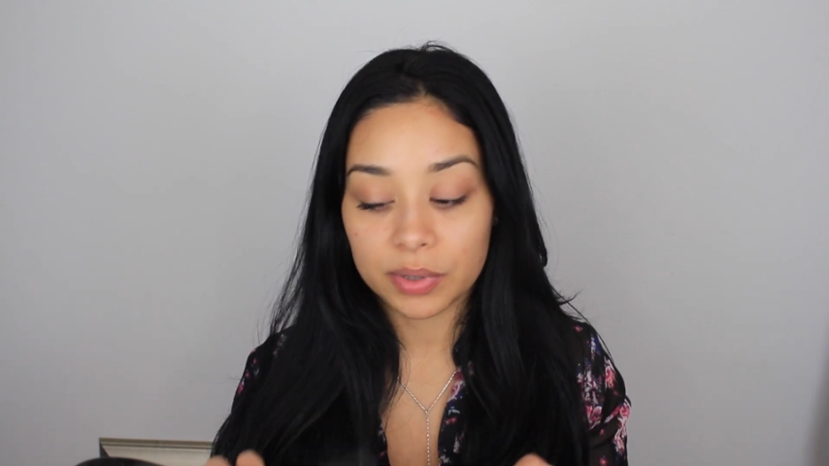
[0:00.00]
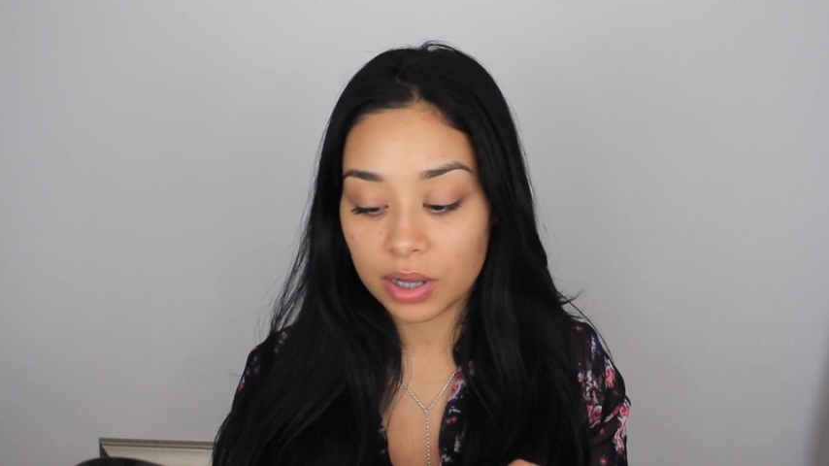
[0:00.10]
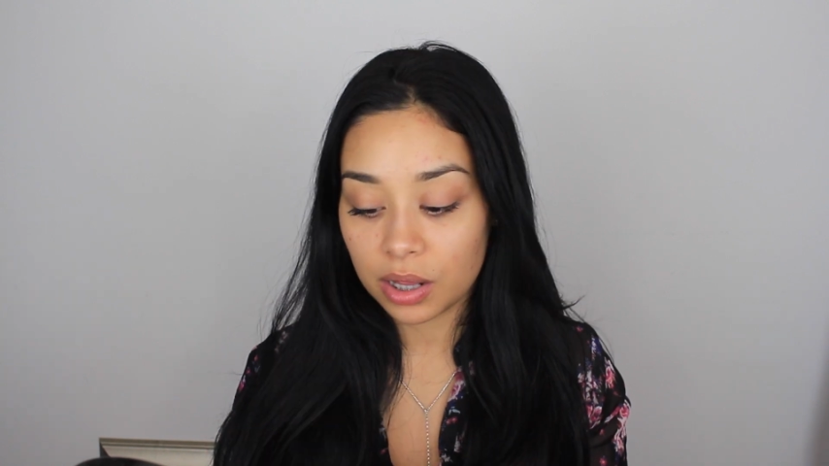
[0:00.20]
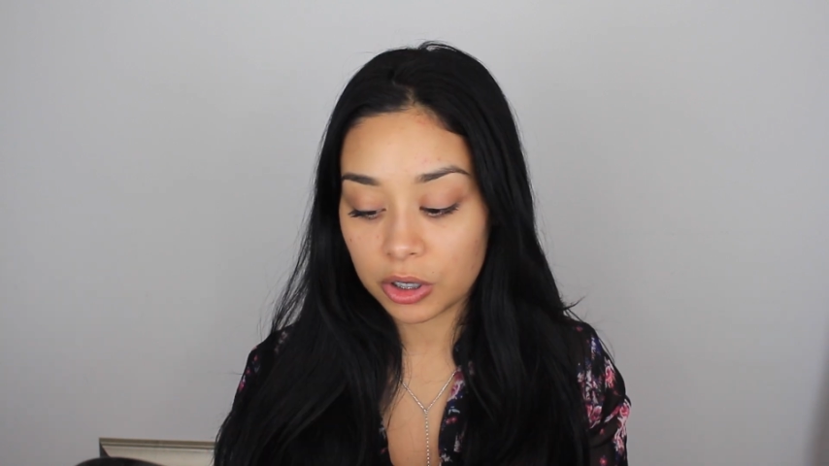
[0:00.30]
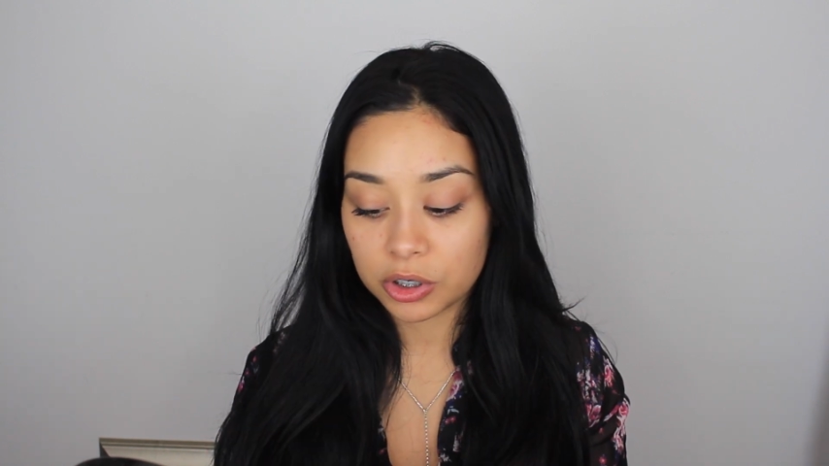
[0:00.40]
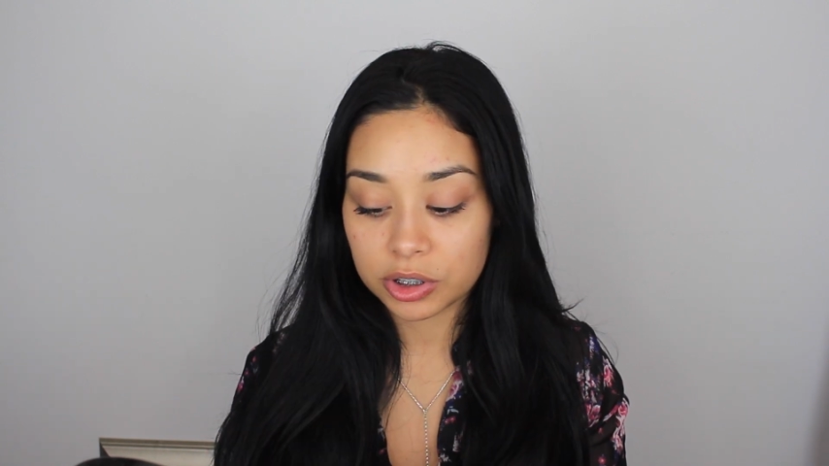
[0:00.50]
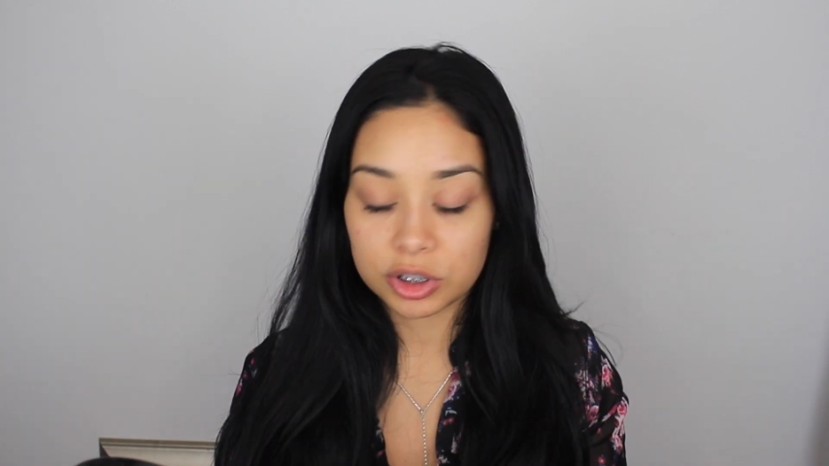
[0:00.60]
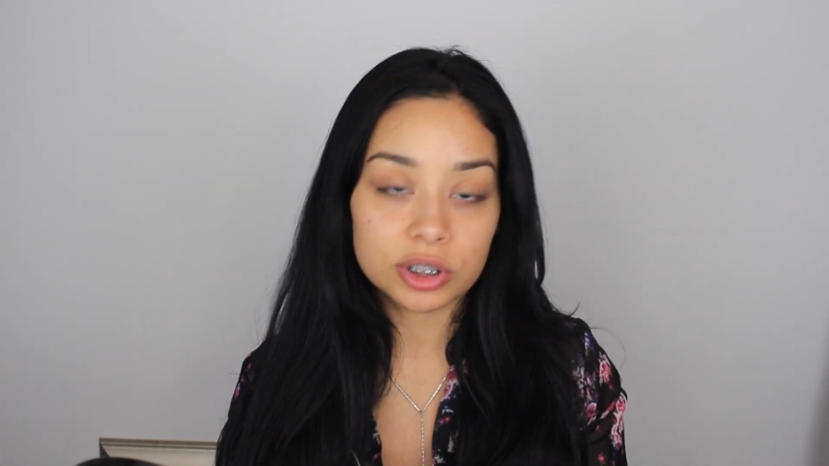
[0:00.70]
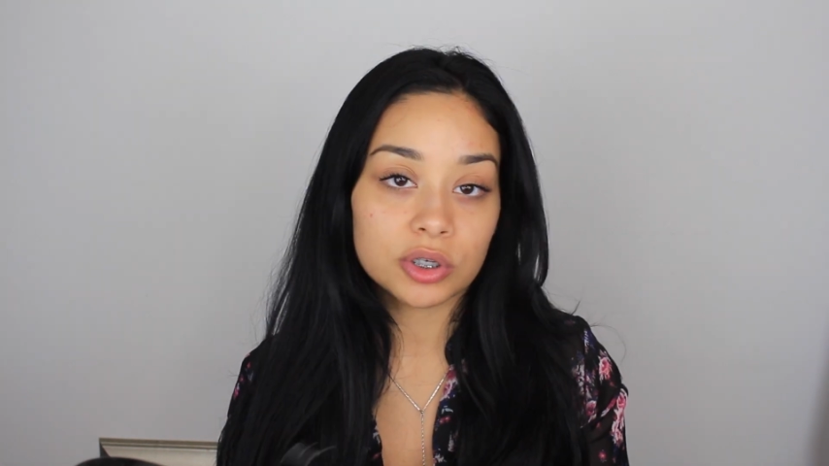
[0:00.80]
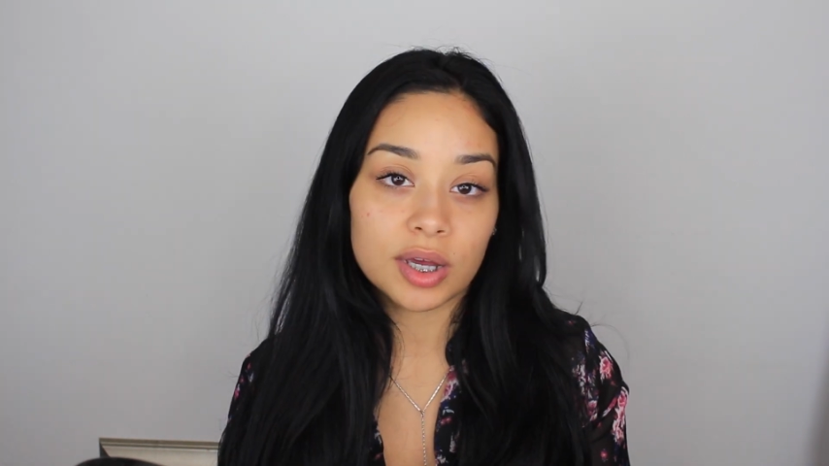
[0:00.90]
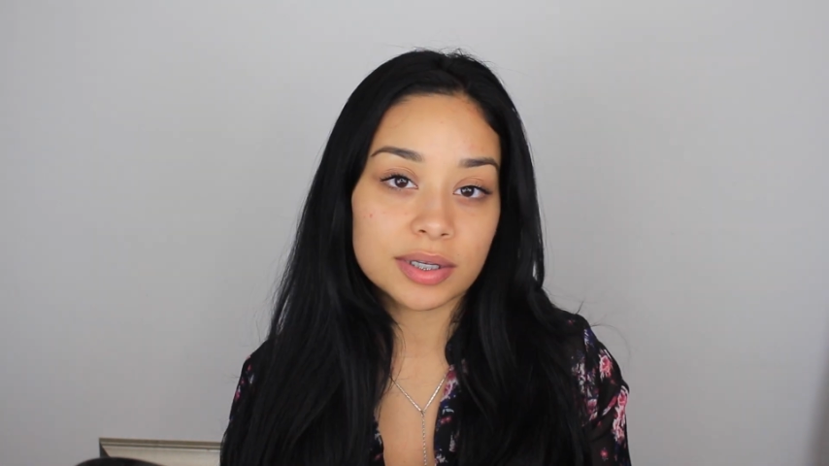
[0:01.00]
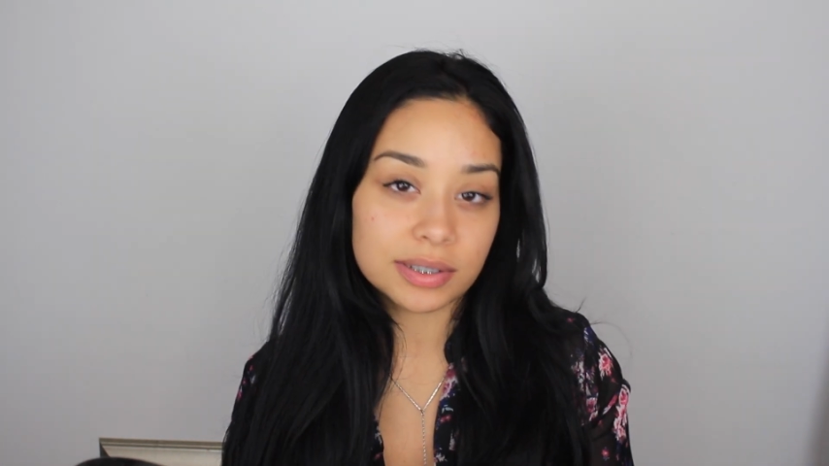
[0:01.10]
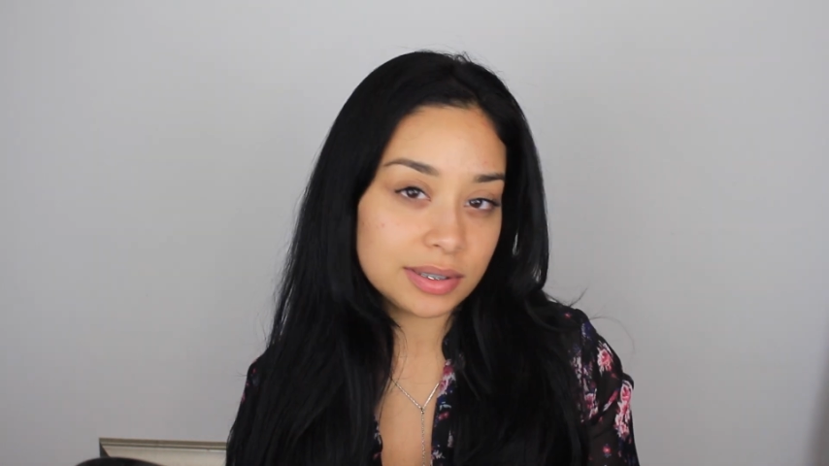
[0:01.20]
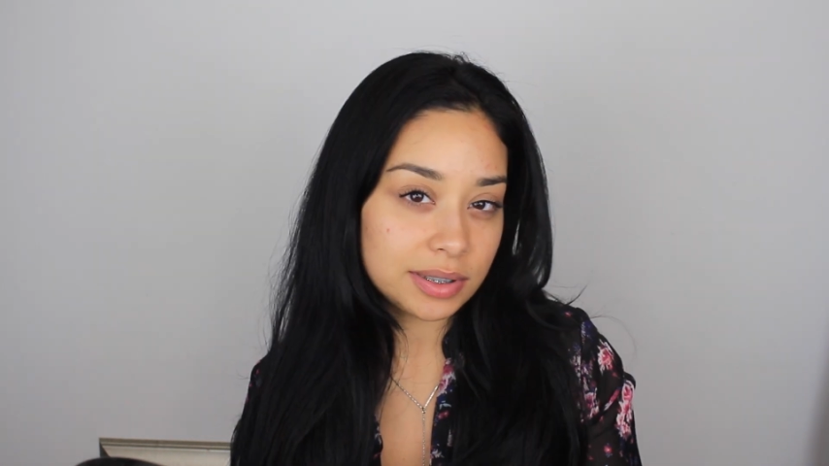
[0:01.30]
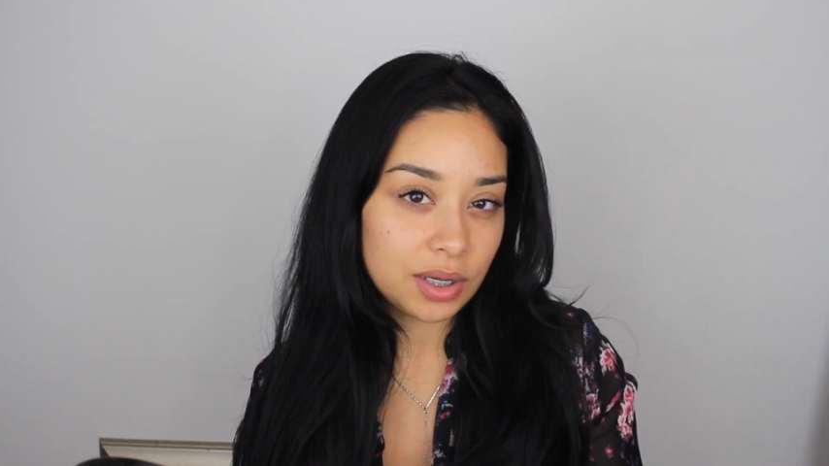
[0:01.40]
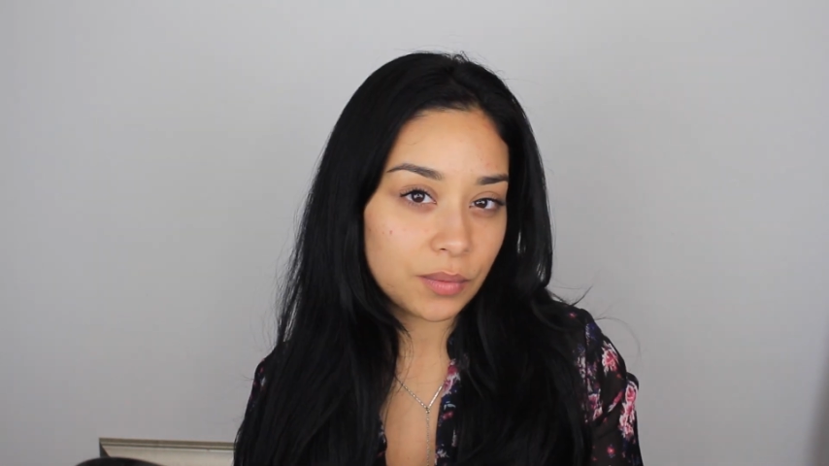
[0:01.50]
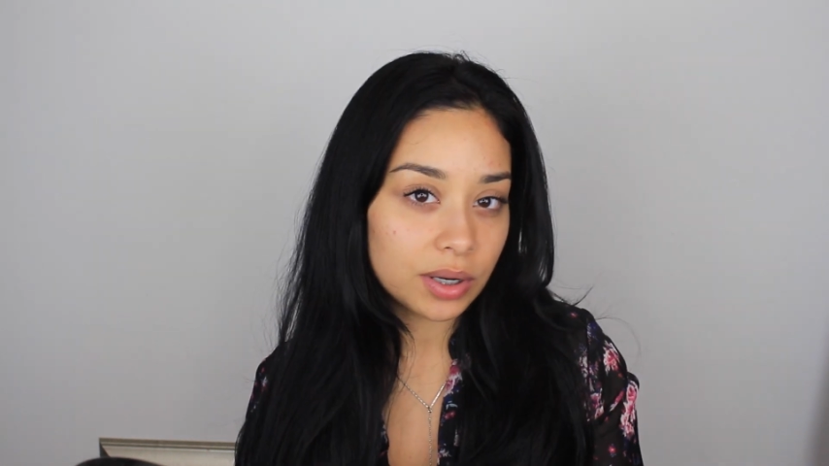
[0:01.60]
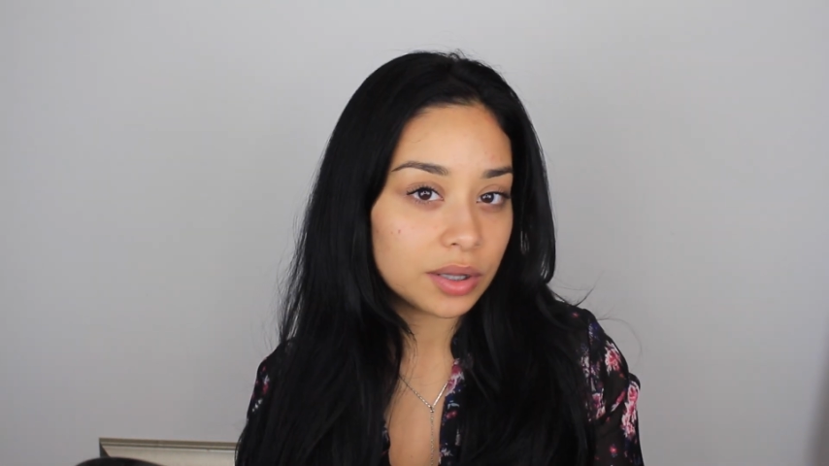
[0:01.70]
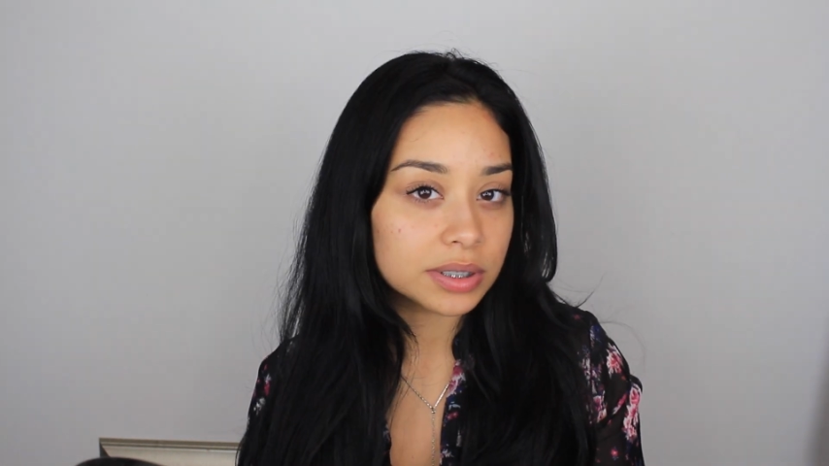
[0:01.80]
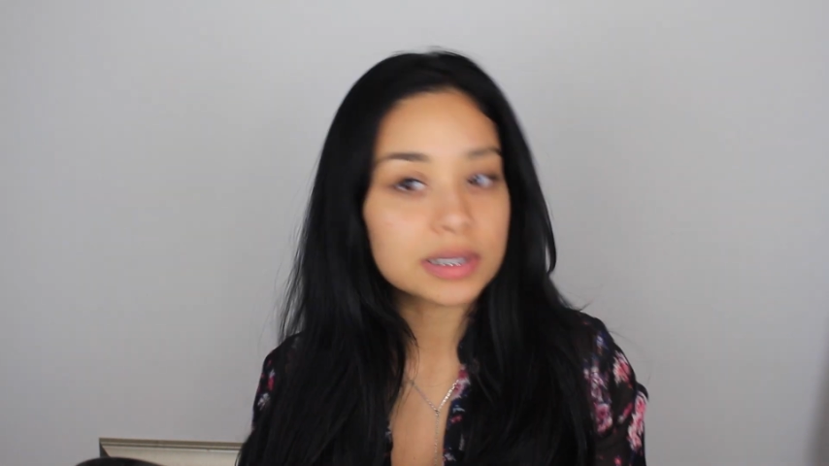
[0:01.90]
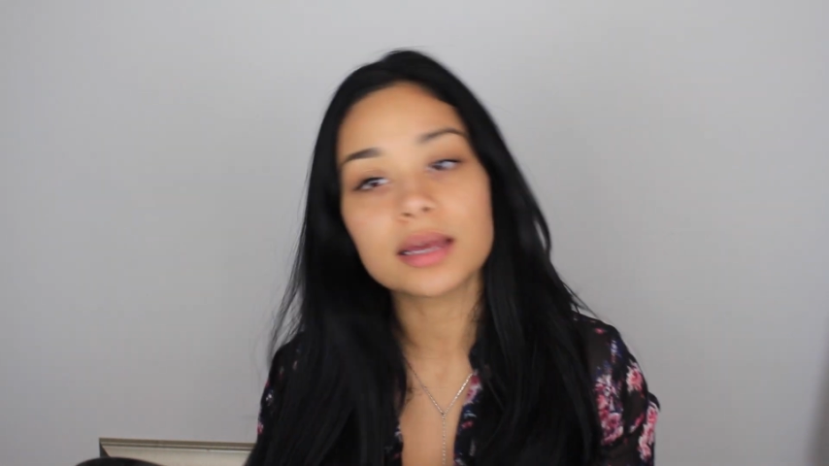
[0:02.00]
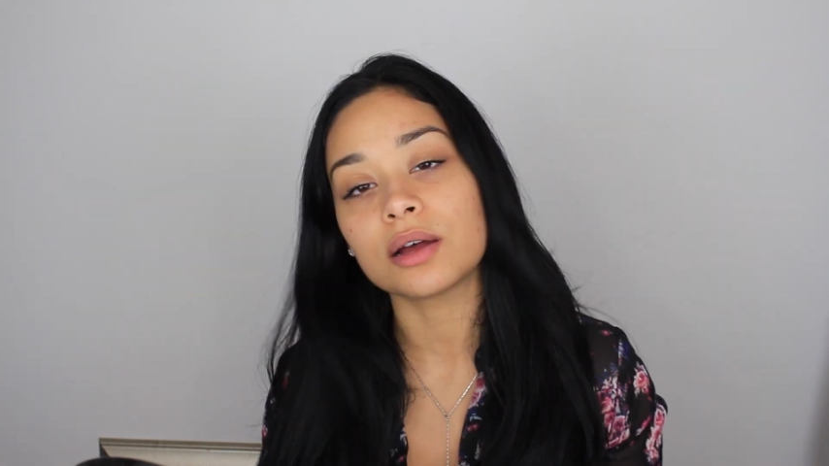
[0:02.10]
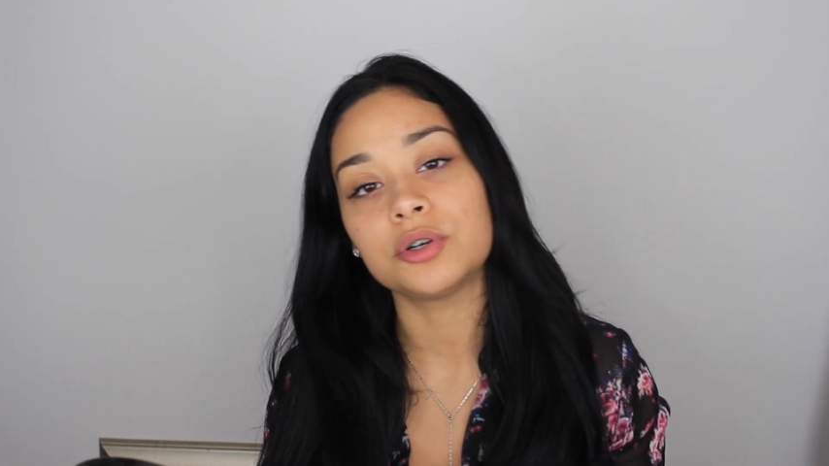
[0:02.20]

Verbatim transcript: colors just so you guys can see what it looks like.